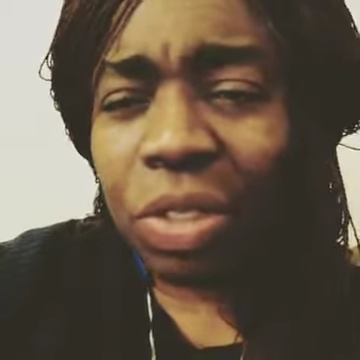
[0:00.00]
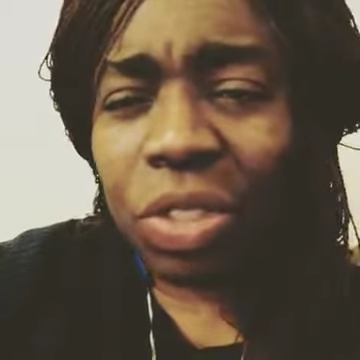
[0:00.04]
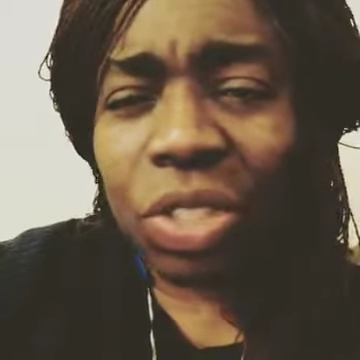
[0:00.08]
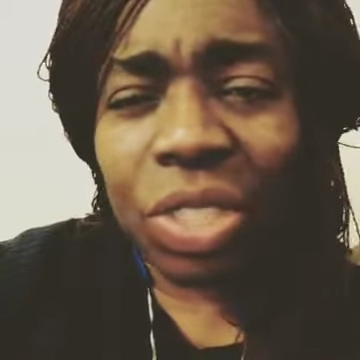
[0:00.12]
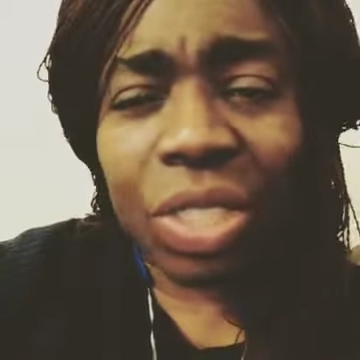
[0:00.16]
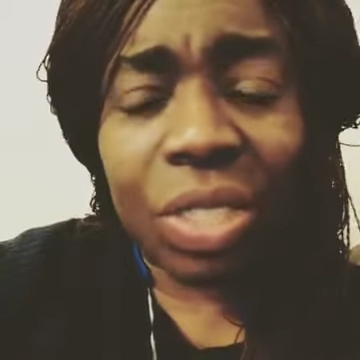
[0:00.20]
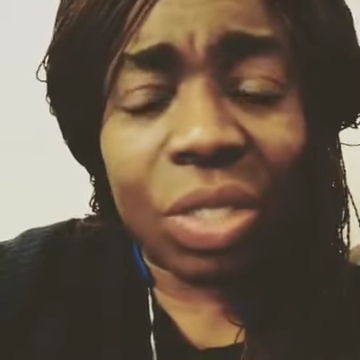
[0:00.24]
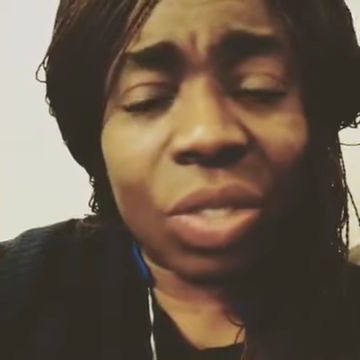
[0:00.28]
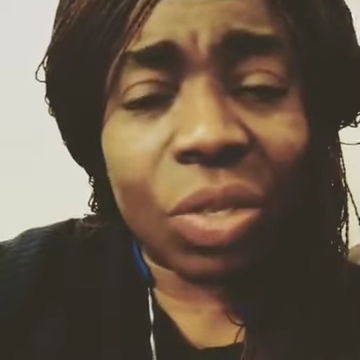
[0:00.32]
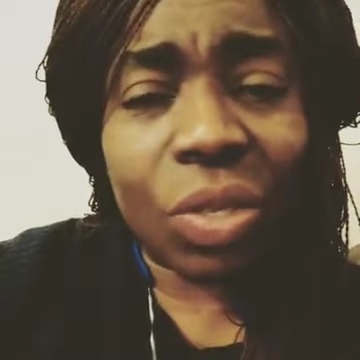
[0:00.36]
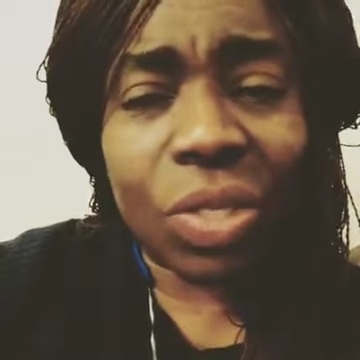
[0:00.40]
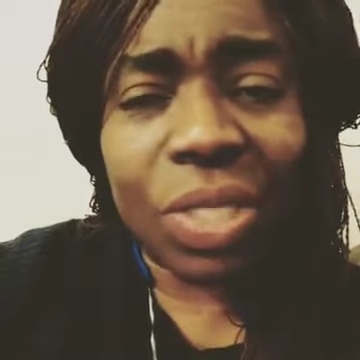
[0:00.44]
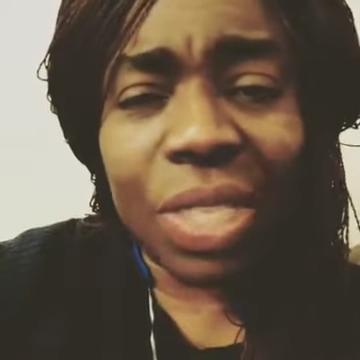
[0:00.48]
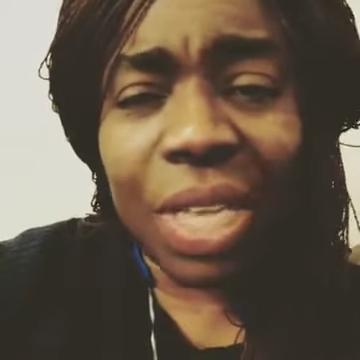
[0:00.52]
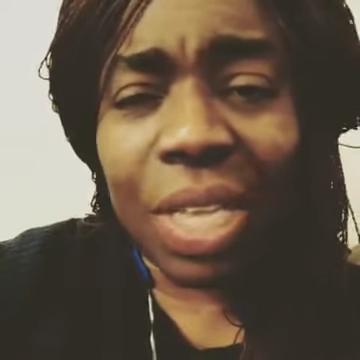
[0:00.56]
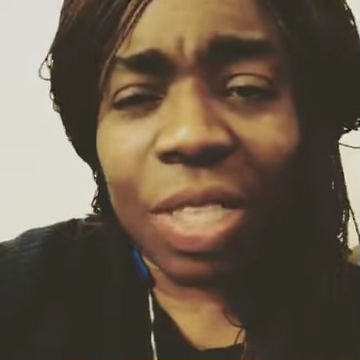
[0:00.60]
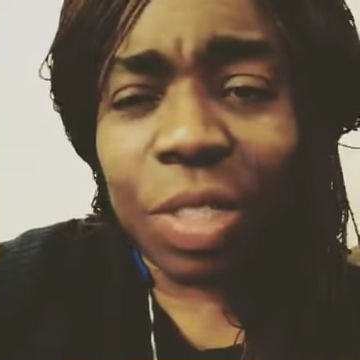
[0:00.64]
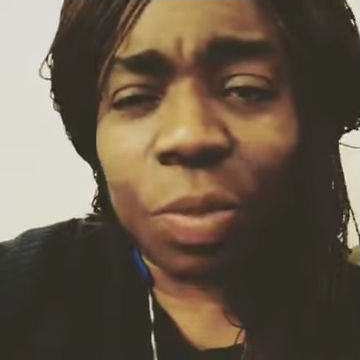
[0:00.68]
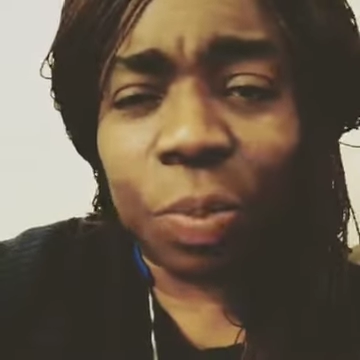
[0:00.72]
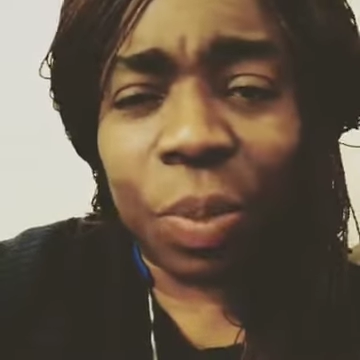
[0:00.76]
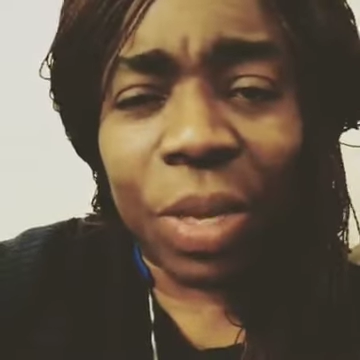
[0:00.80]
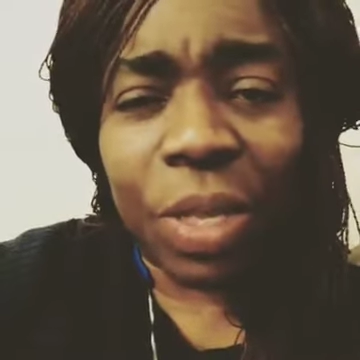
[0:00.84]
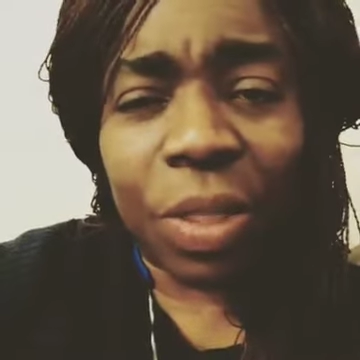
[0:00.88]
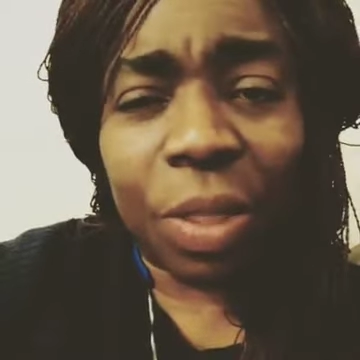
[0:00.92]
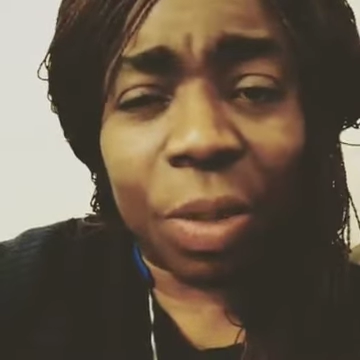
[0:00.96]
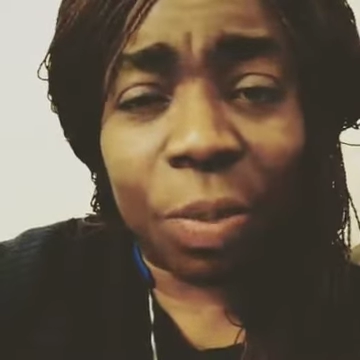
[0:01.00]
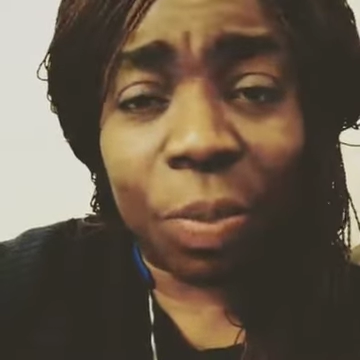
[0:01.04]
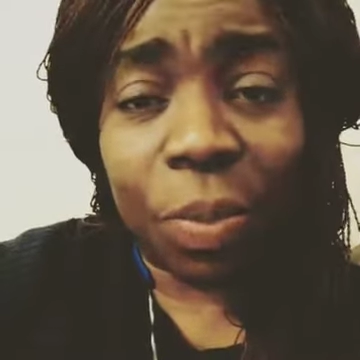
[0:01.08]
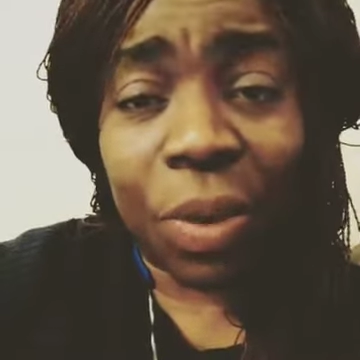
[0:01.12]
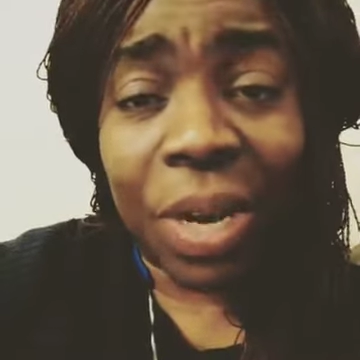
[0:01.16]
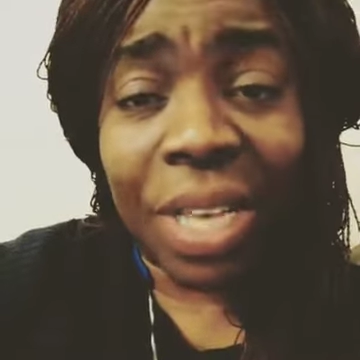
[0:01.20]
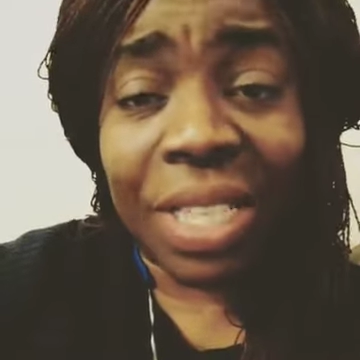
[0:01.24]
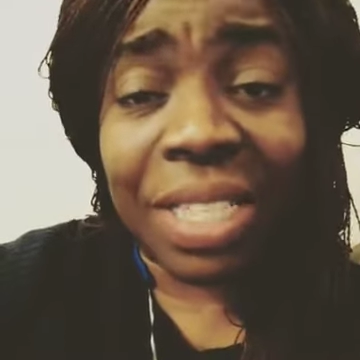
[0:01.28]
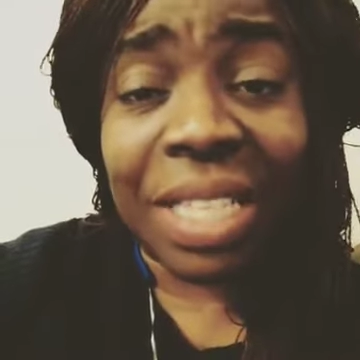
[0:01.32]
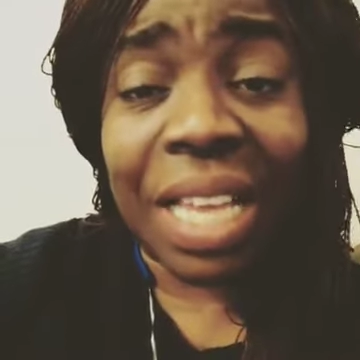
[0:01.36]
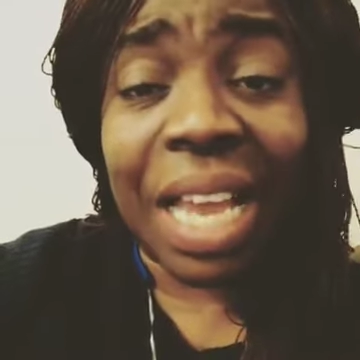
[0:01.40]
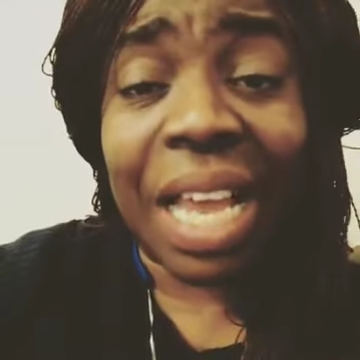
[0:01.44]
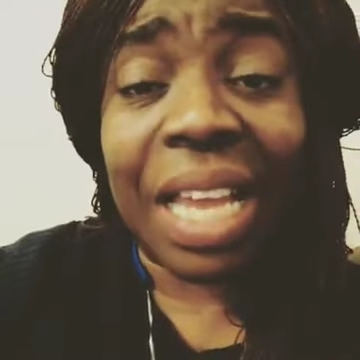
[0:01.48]
Jesus has paid the
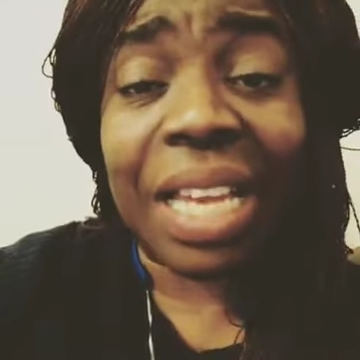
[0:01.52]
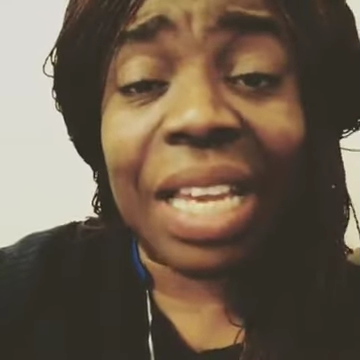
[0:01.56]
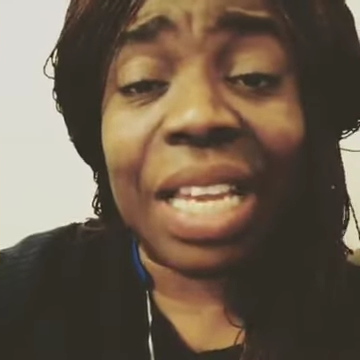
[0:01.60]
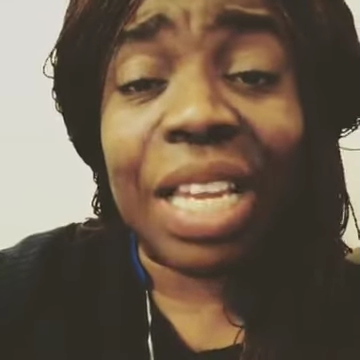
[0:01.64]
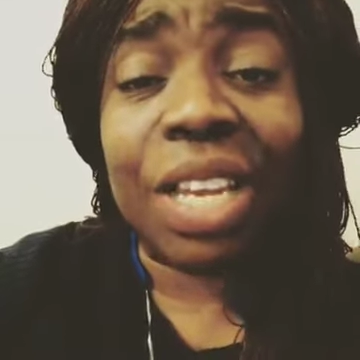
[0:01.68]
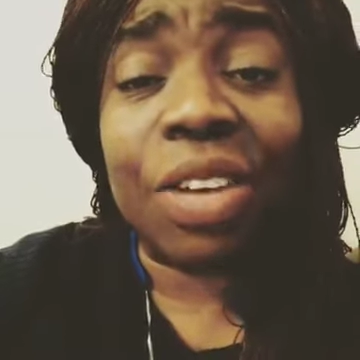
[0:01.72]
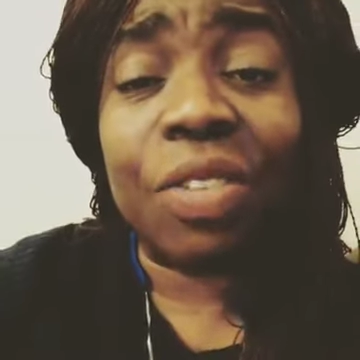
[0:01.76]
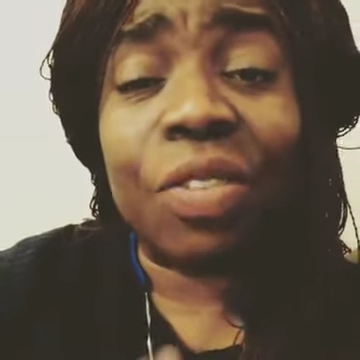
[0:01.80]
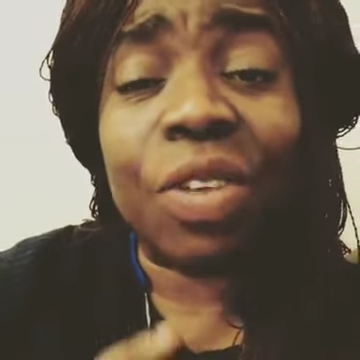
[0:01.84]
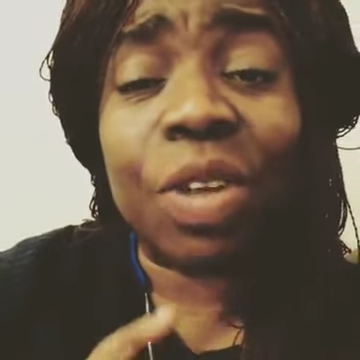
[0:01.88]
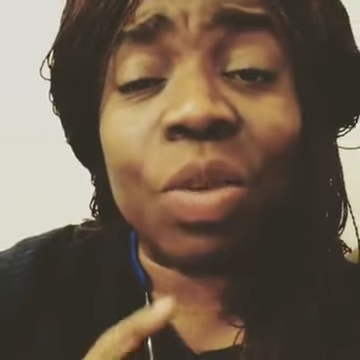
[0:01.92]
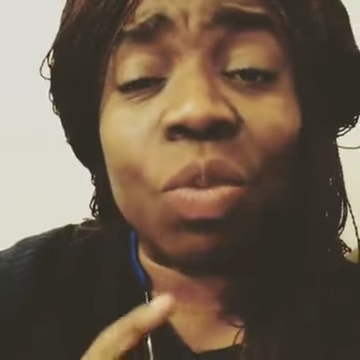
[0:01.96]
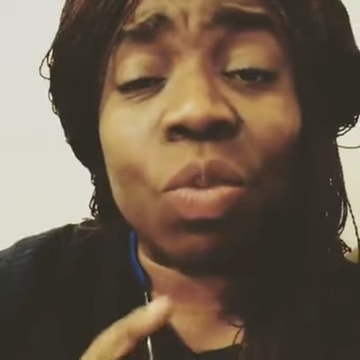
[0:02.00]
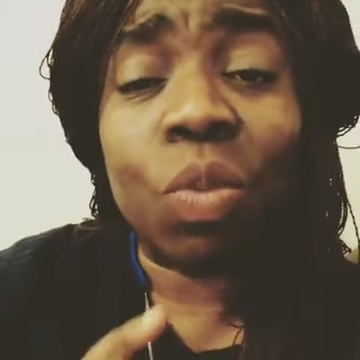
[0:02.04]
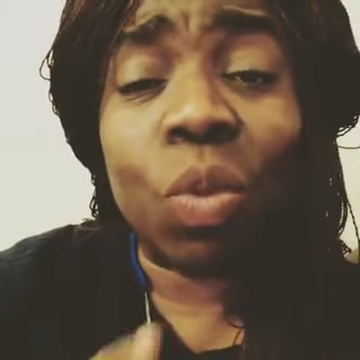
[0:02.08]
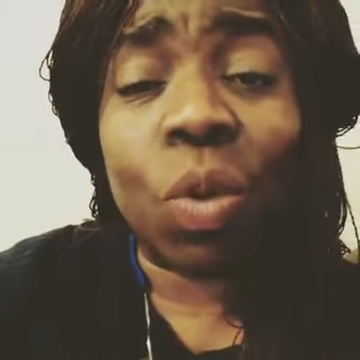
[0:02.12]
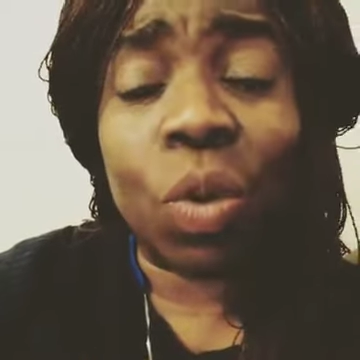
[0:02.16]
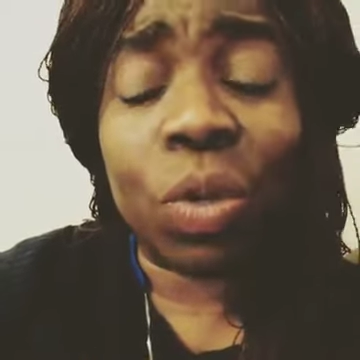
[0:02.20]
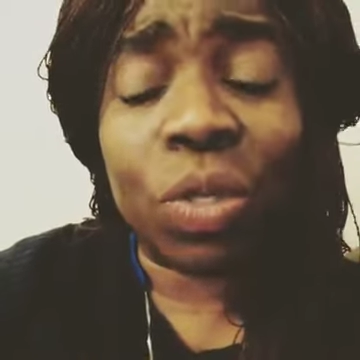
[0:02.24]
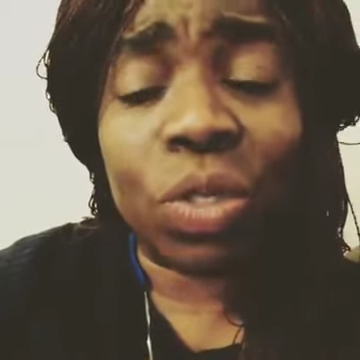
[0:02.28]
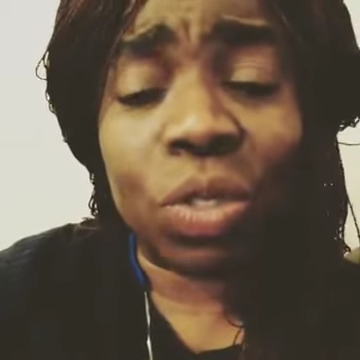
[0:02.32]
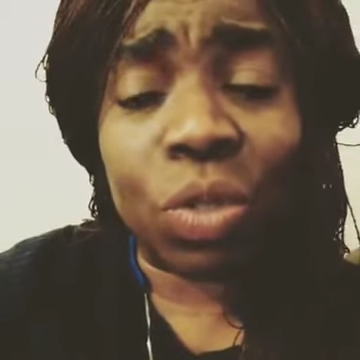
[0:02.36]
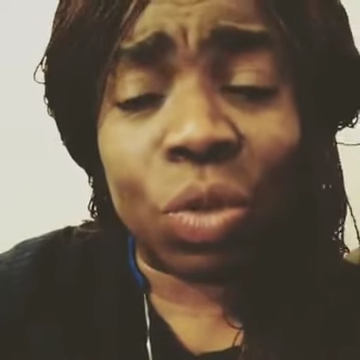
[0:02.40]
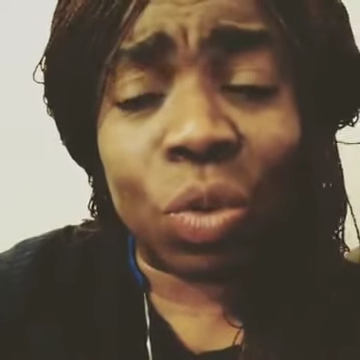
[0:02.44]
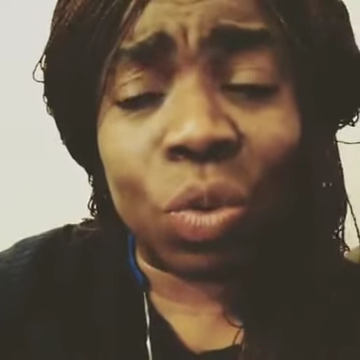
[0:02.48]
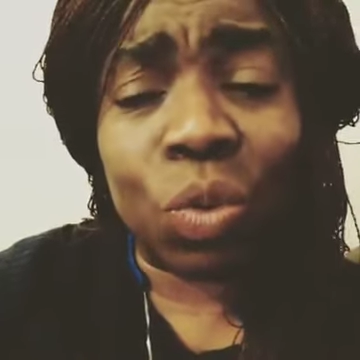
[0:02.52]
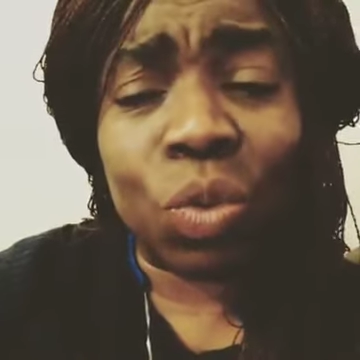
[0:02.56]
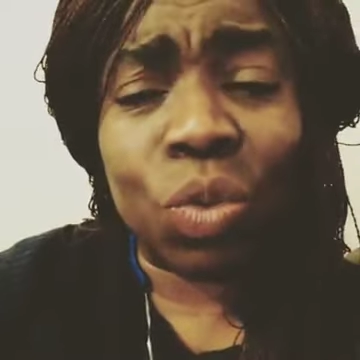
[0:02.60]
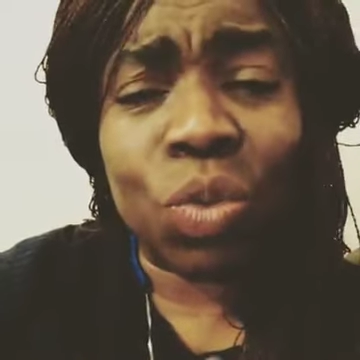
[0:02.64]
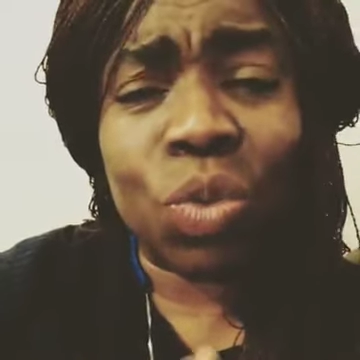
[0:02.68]
price and he rewards you.